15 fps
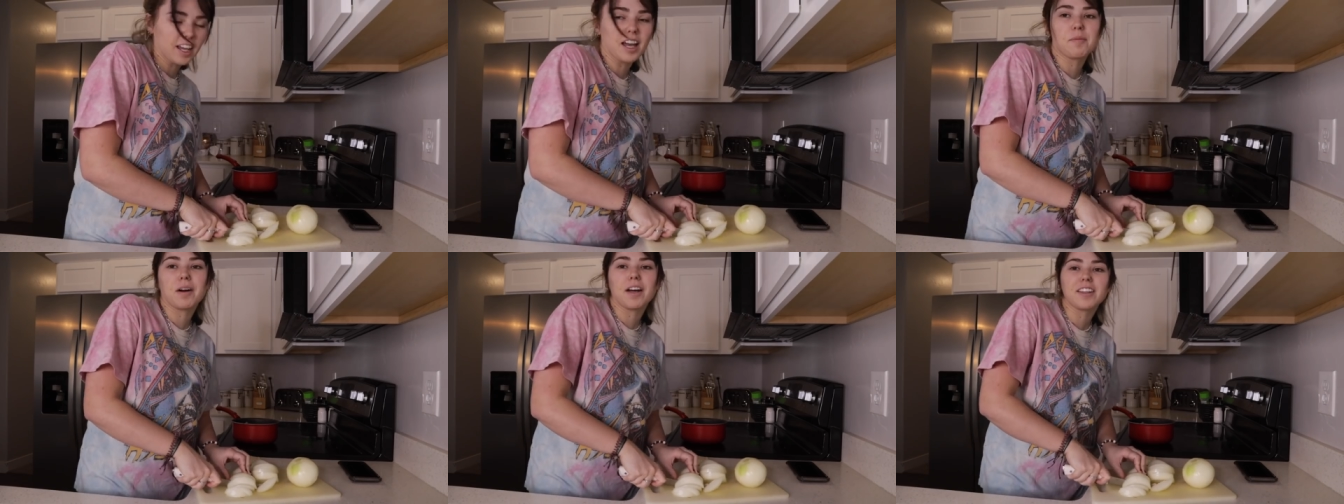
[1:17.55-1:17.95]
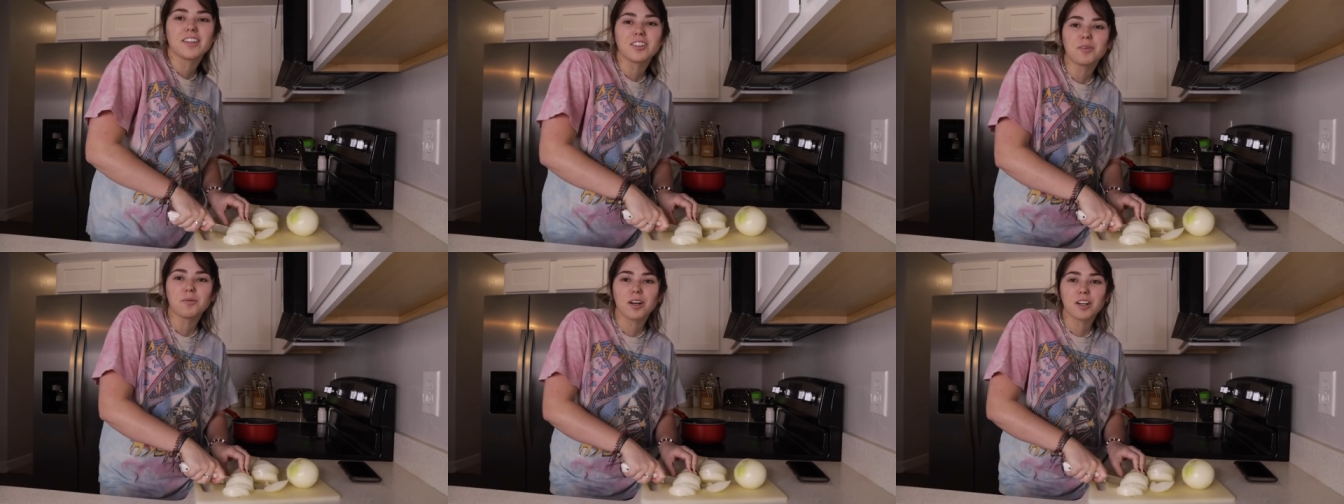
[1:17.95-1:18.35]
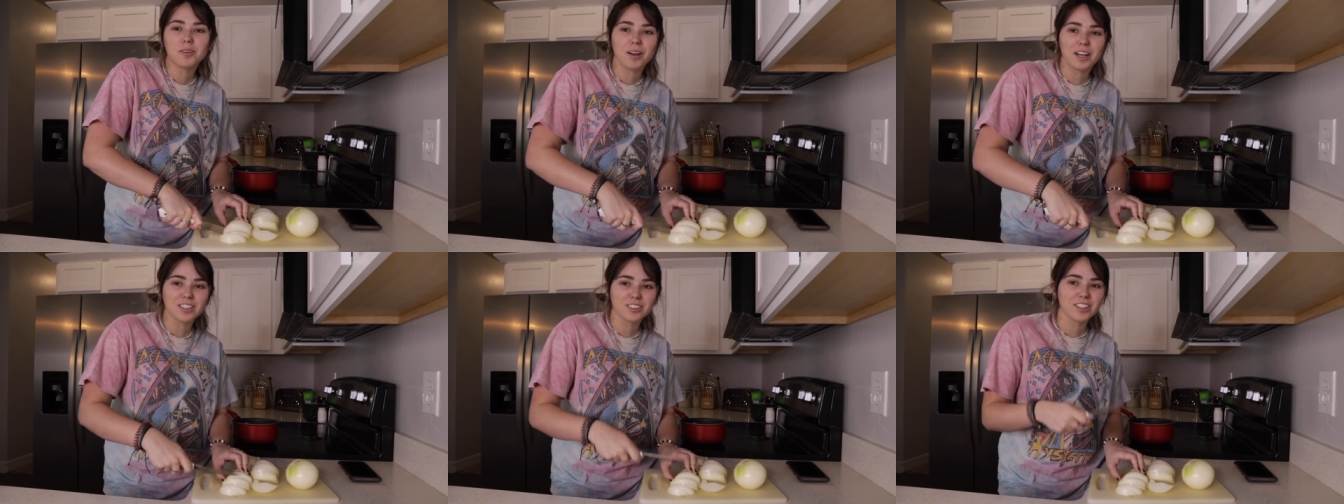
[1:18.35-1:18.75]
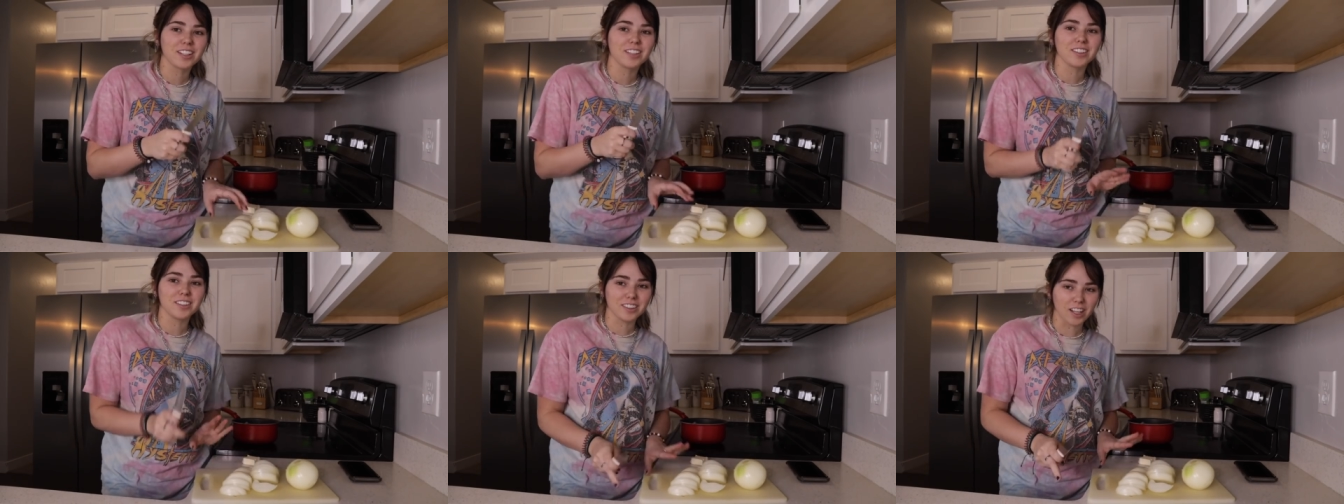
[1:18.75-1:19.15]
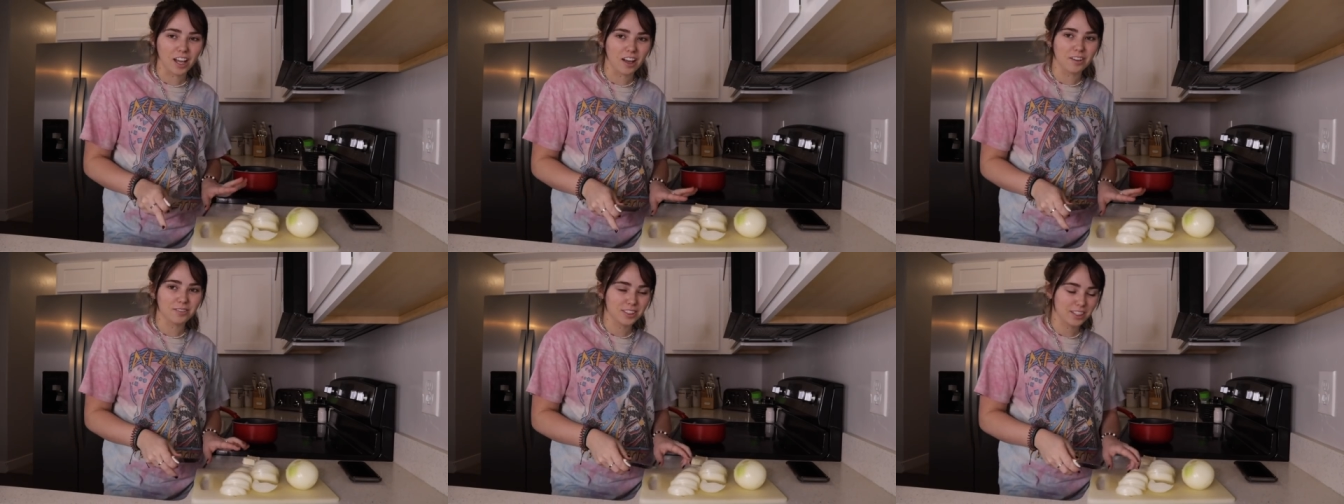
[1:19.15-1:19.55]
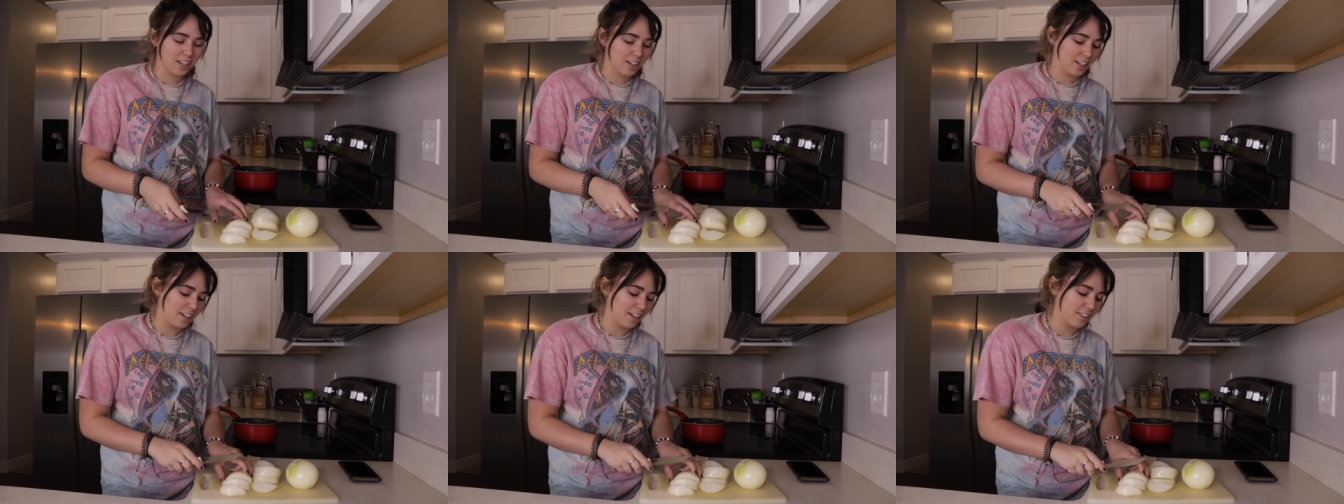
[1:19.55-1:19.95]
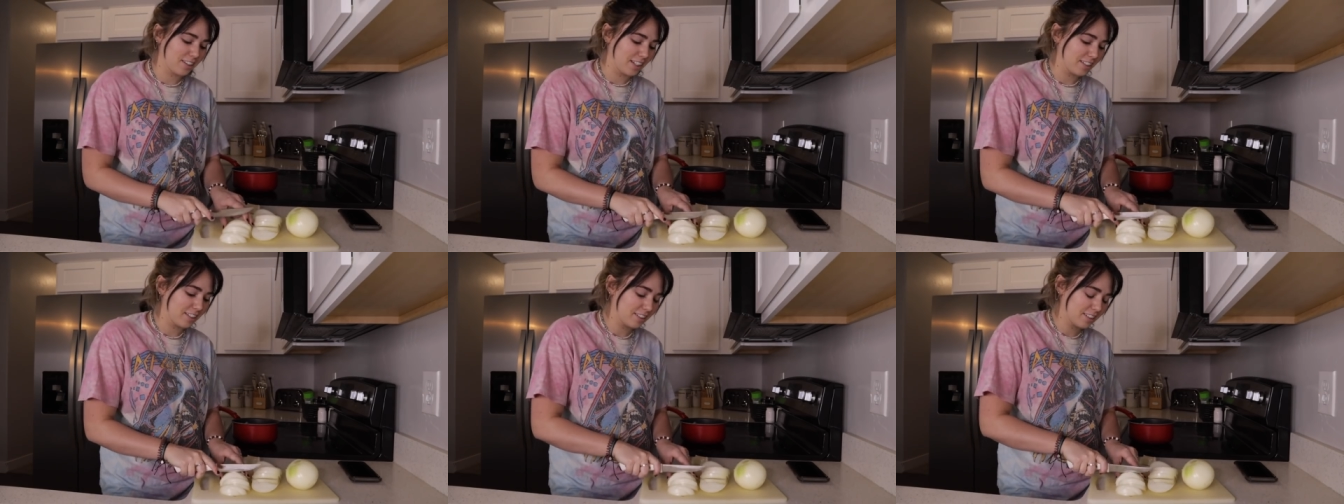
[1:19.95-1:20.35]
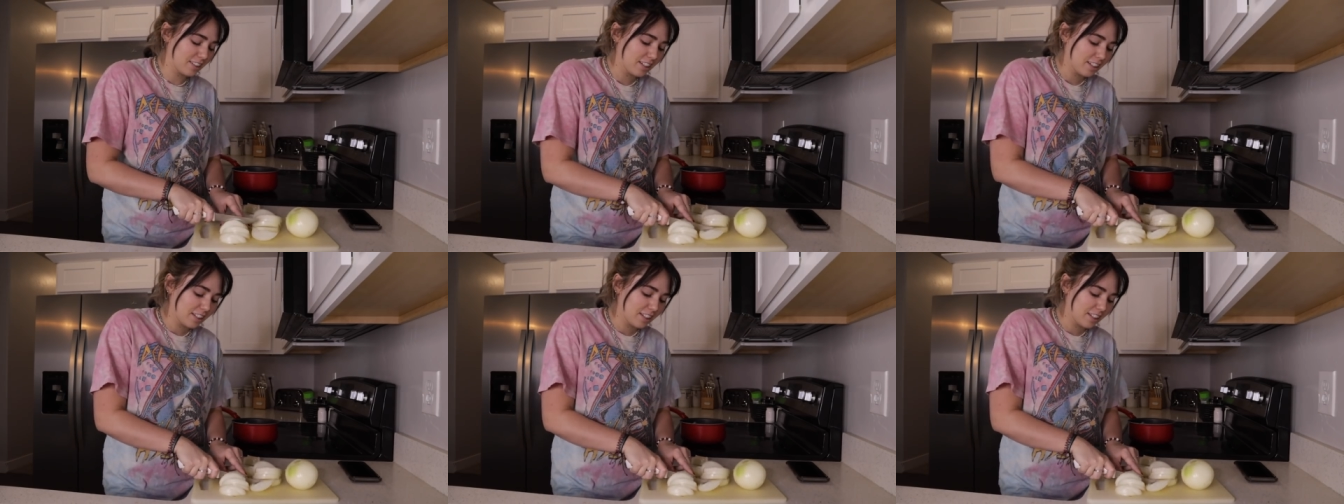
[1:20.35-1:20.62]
Am I the only one who actually loves cutting onions?